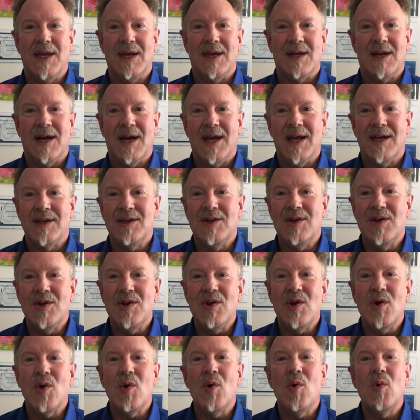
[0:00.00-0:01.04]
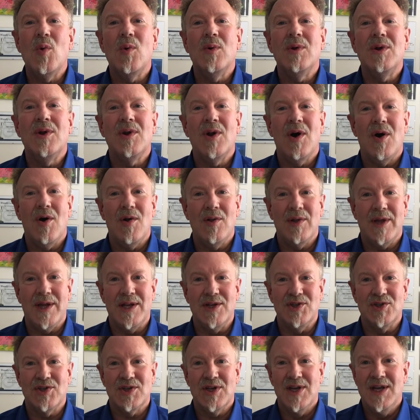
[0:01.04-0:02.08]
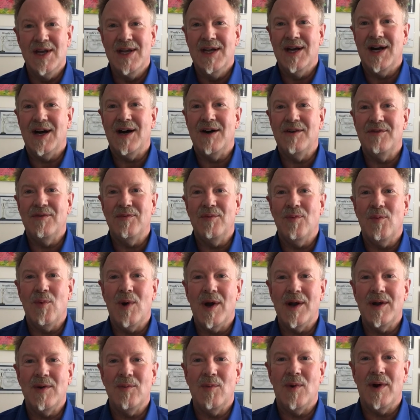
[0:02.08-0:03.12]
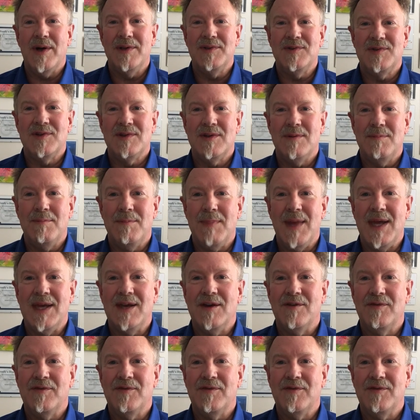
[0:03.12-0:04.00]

and I had no knowledge of what it was to make a